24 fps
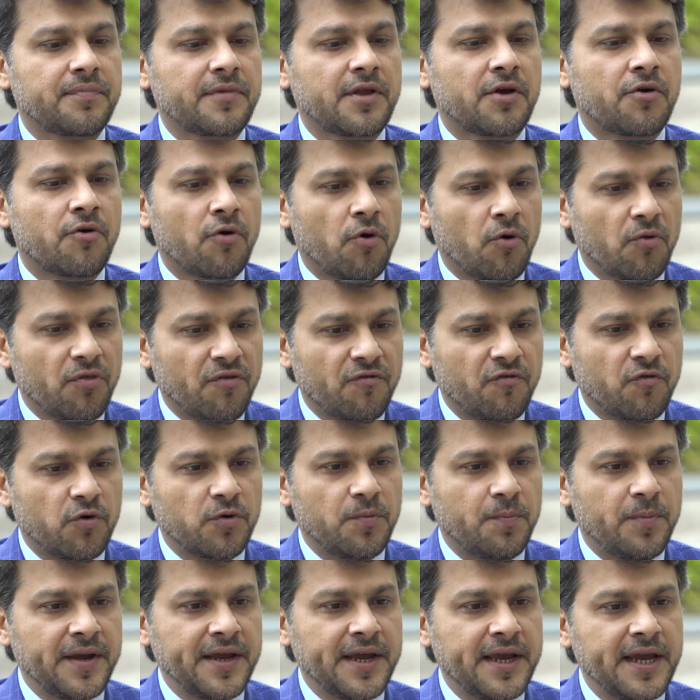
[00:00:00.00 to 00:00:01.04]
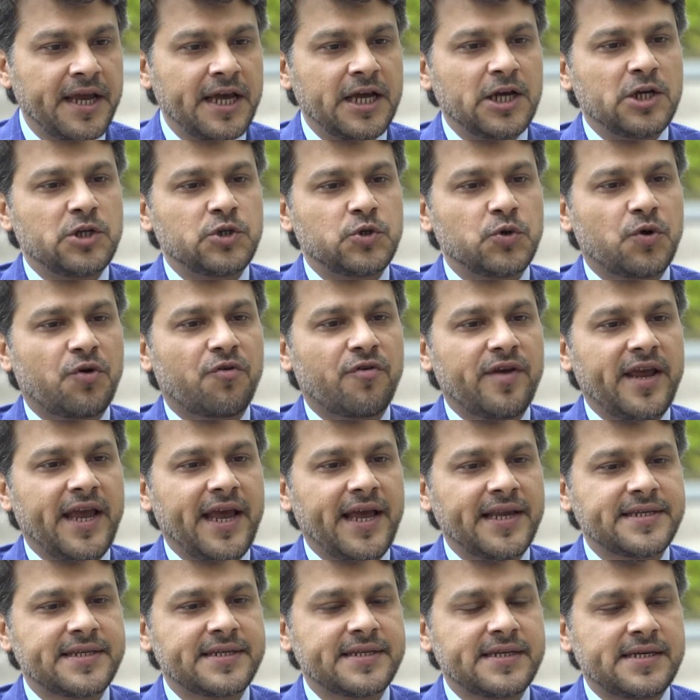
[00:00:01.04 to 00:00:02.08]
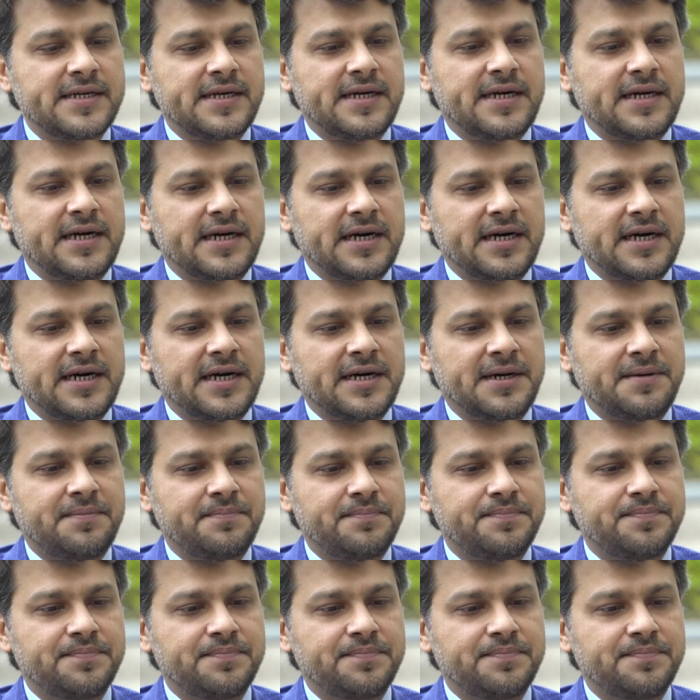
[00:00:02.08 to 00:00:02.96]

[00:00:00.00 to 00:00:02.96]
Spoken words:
growth would be to create, to